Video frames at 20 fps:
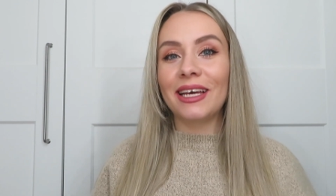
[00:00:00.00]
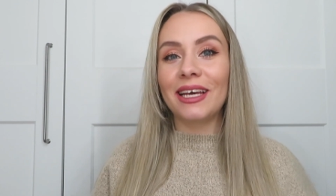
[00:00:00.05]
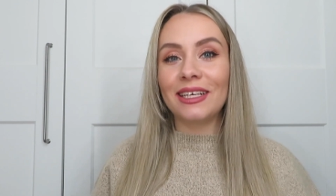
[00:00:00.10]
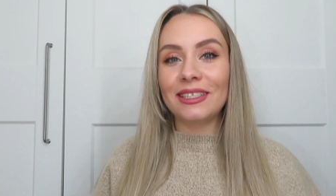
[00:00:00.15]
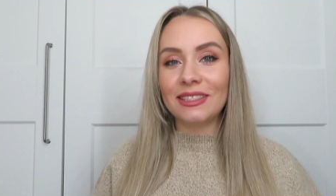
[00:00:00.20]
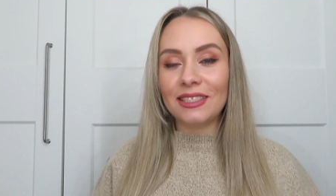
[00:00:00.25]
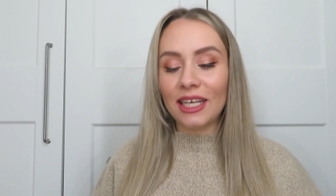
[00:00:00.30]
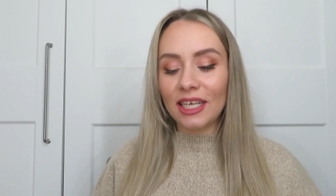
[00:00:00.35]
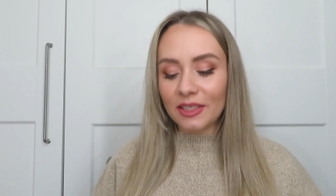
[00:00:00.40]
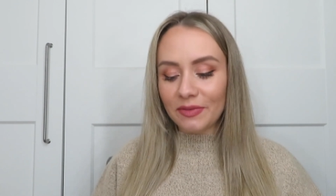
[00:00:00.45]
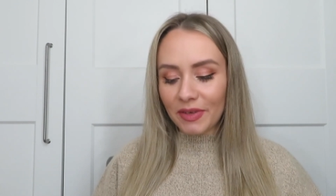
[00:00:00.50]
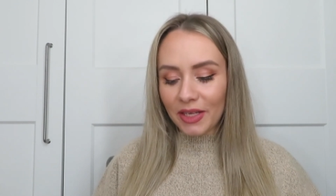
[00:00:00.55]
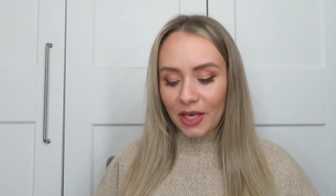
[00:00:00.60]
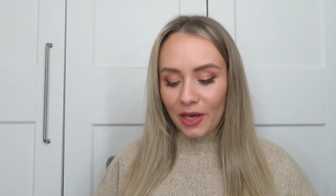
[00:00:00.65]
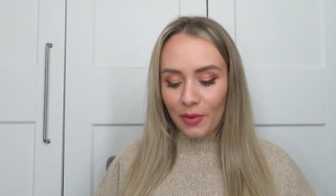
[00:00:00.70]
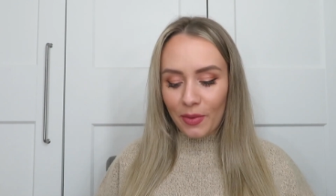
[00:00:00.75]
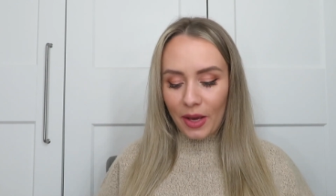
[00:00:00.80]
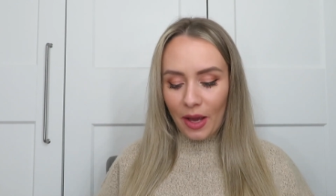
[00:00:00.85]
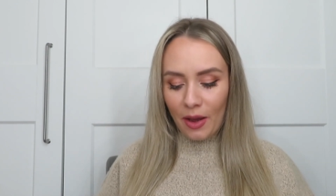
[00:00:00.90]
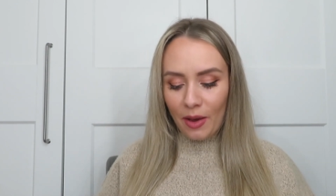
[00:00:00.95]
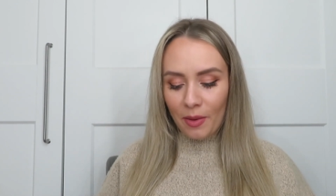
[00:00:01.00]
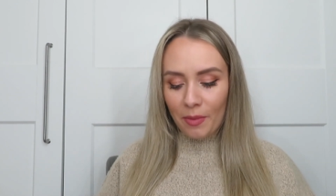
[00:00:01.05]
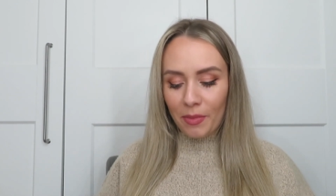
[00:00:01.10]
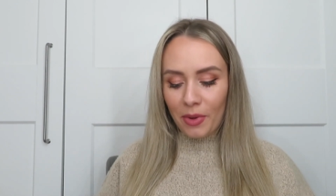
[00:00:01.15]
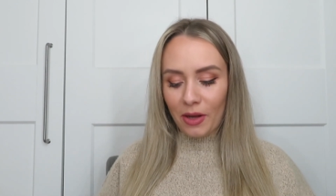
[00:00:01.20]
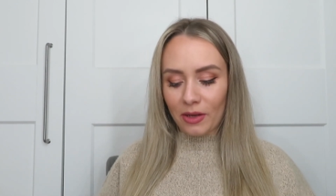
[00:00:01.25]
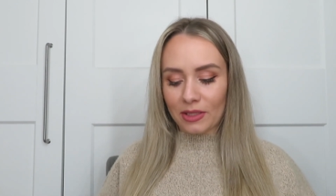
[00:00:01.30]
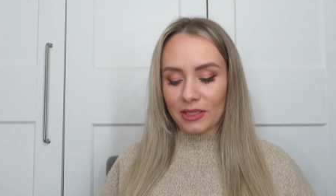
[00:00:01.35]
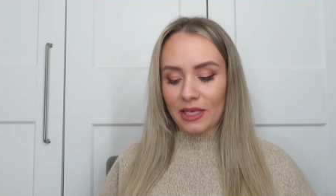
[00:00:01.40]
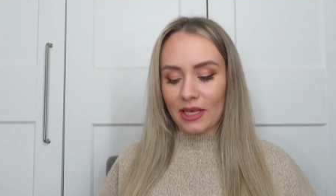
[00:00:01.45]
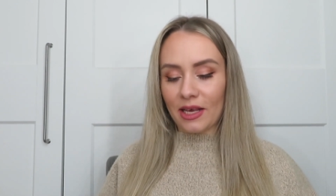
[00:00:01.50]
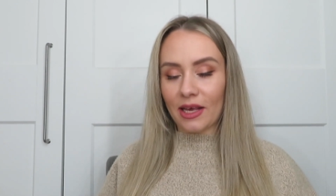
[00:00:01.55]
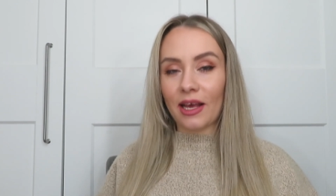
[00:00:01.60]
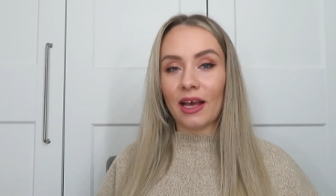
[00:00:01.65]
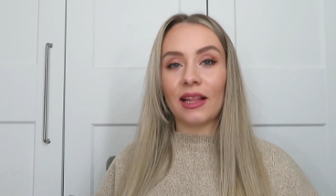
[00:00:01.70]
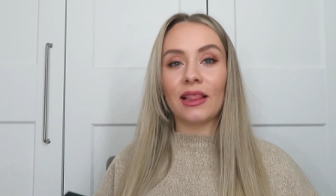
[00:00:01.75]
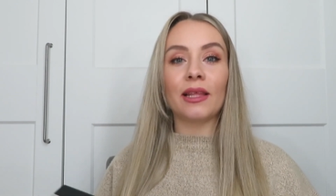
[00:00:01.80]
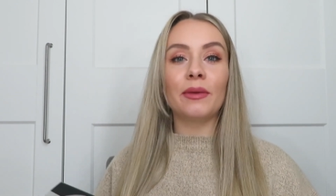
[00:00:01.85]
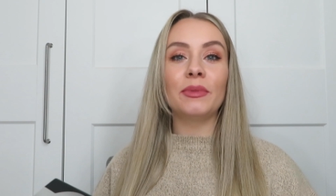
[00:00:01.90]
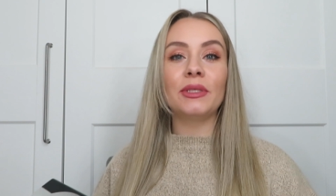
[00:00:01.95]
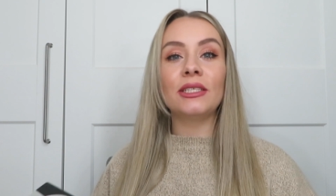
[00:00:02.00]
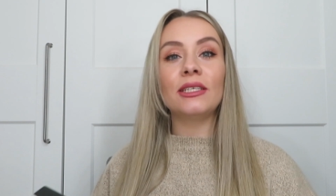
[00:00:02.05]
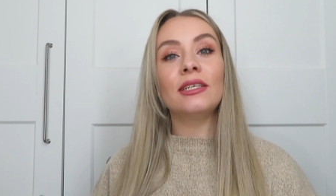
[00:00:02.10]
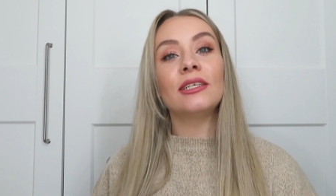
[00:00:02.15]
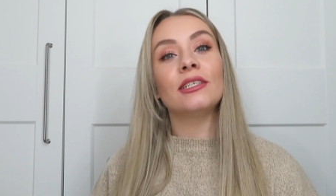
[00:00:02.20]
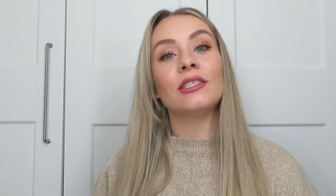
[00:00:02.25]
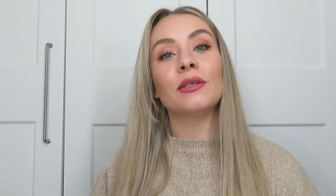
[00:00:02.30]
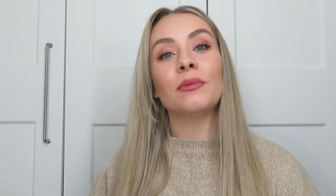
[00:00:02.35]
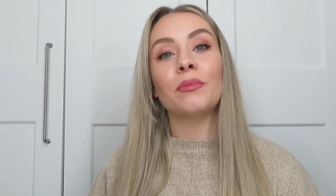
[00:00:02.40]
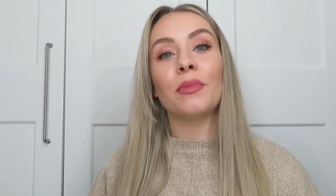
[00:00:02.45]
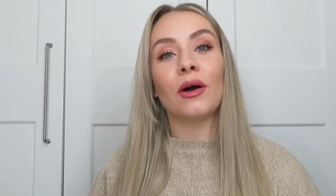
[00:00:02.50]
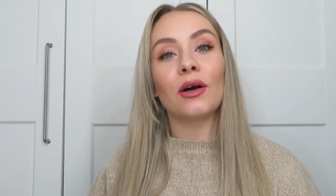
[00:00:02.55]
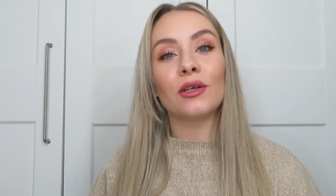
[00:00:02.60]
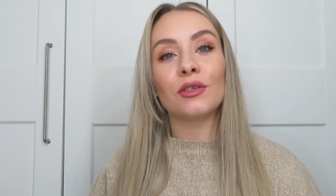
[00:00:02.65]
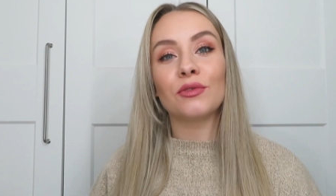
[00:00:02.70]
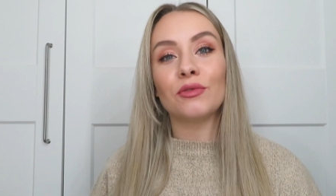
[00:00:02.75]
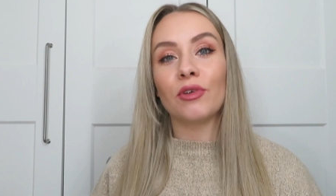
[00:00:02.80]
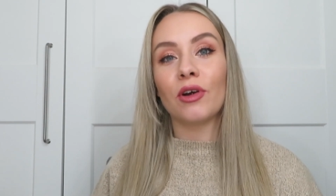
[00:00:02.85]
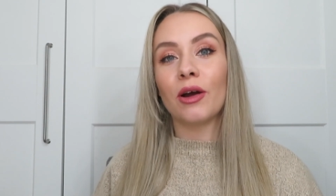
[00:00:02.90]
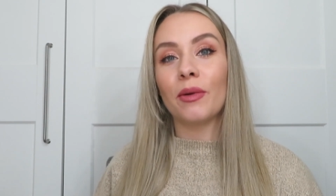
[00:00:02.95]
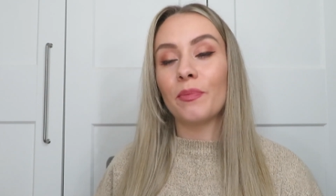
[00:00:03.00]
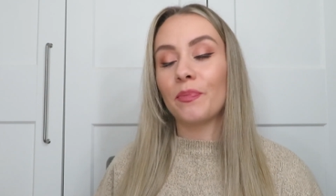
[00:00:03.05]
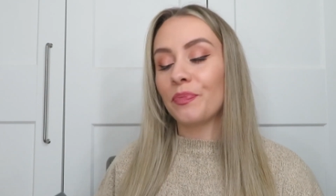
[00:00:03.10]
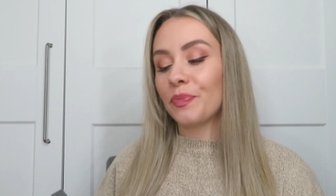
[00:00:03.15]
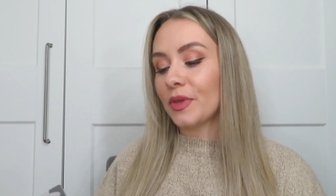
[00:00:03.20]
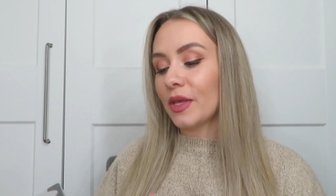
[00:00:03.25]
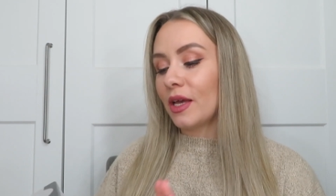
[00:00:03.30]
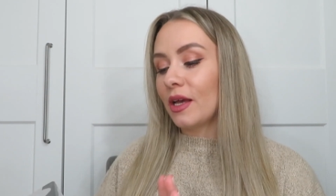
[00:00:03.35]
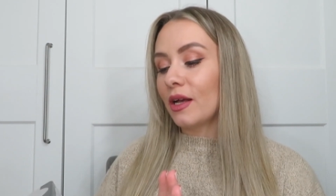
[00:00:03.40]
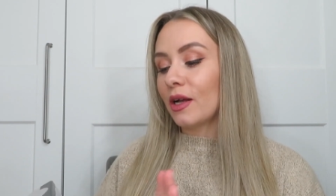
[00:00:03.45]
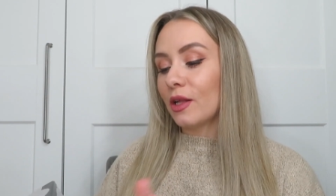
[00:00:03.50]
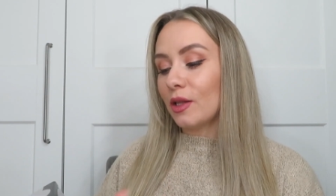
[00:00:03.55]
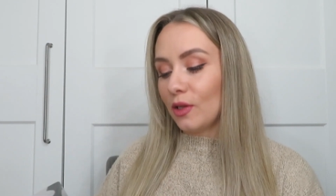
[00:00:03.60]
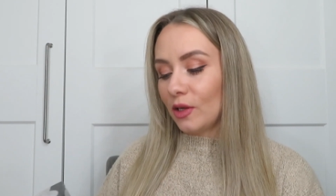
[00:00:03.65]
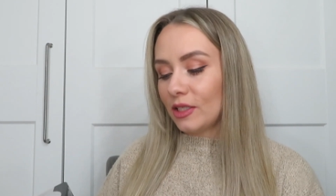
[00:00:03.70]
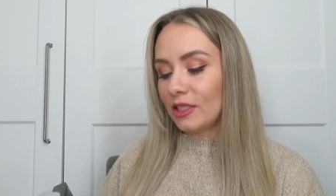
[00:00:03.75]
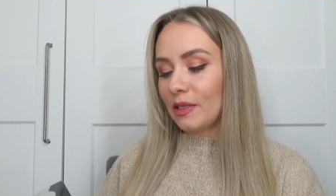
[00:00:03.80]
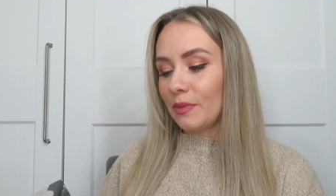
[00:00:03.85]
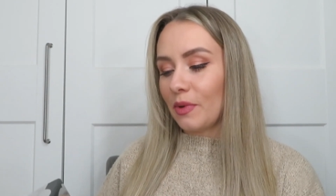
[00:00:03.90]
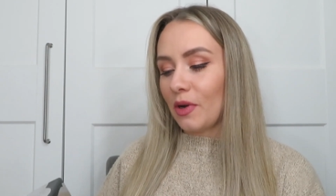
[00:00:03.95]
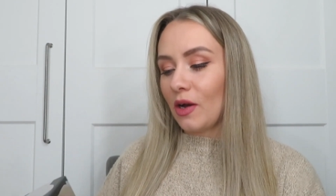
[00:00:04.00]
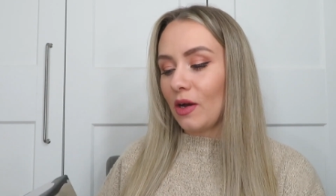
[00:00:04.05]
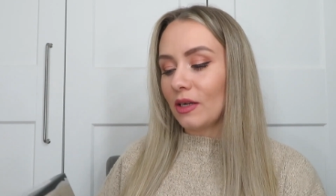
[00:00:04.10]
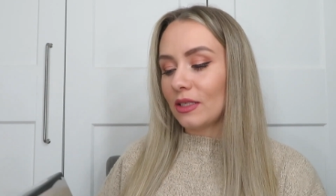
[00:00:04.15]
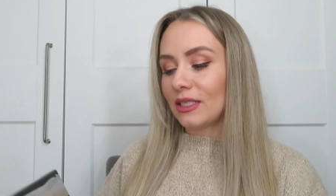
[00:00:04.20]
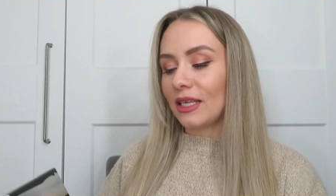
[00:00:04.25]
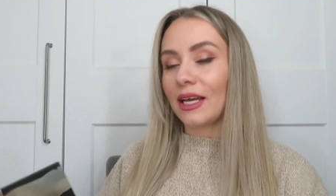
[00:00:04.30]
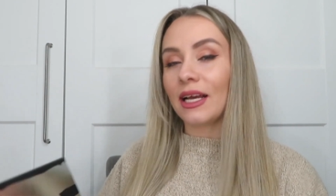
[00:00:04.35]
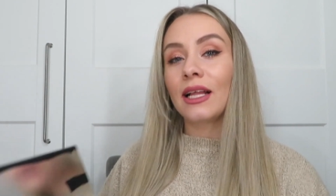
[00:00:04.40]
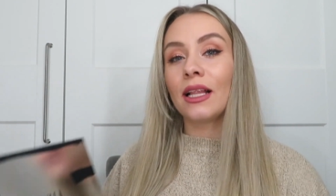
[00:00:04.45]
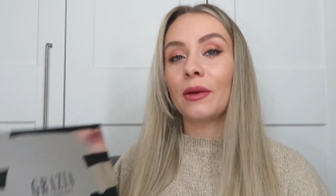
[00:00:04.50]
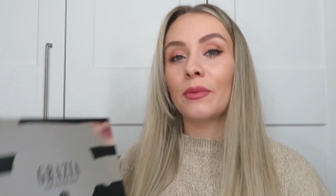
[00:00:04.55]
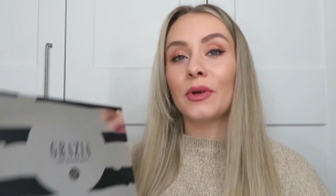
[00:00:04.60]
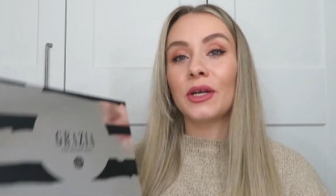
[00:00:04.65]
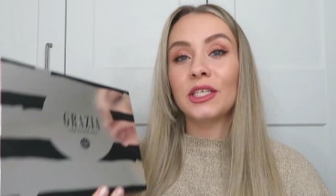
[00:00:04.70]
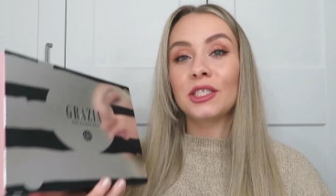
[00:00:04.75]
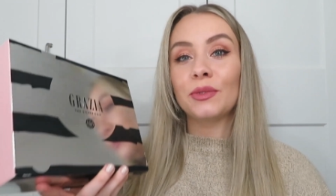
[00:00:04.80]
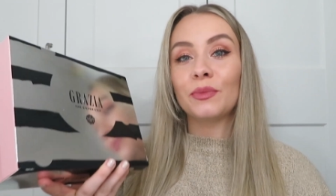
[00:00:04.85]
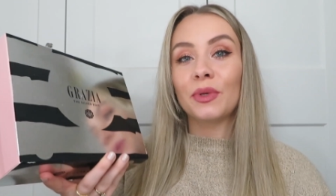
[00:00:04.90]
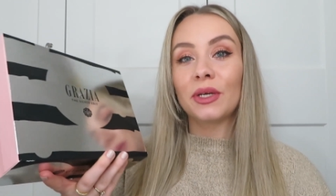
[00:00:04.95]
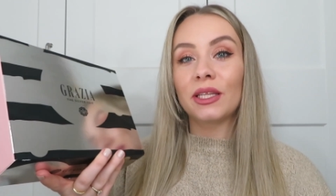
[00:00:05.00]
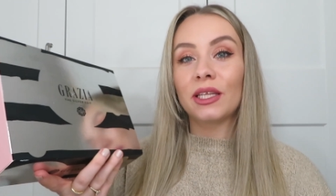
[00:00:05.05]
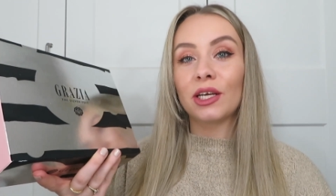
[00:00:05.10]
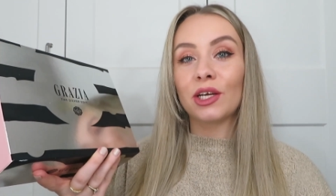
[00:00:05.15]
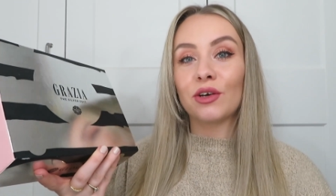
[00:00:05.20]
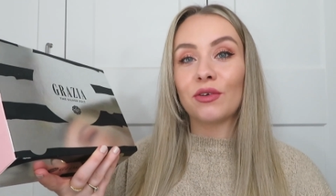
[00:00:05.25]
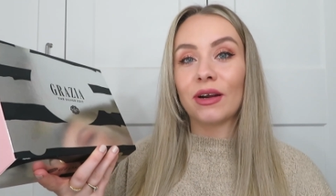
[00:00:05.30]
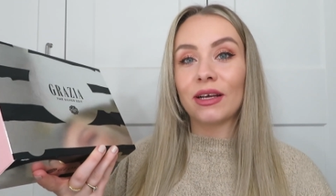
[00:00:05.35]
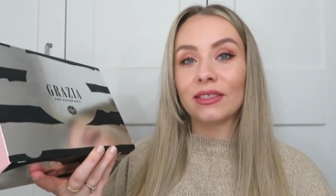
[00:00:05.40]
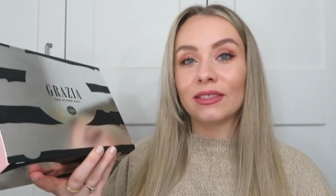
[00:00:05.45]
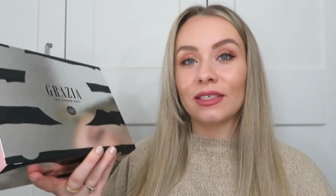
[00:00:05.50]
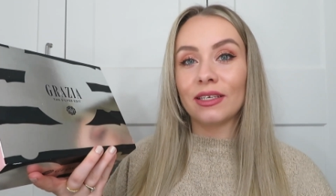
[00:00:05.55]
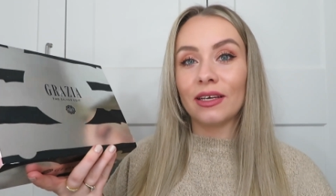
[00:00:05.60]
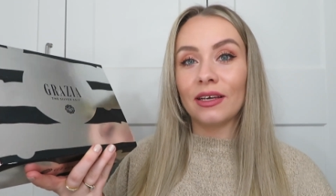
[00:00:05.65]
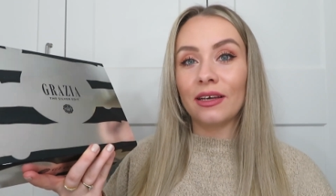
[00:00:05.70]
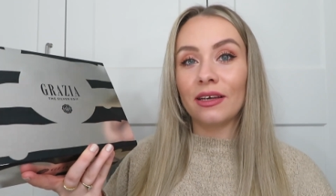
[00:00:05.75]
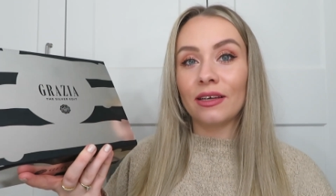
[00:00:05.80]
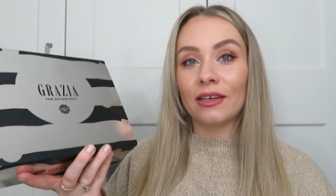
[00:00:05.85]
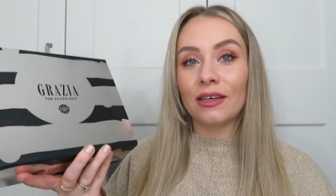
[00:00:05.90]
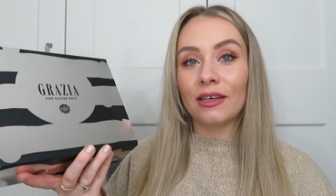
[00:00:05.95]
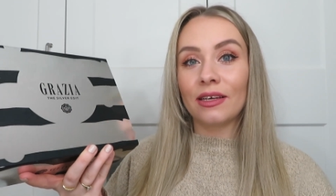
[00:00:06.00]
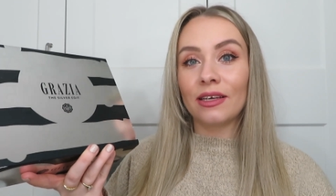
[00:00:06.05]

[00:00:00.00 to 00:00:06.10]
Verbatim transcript: In today's video we are unboxing a limited edition box from Glossybox in collaboration with Grazia.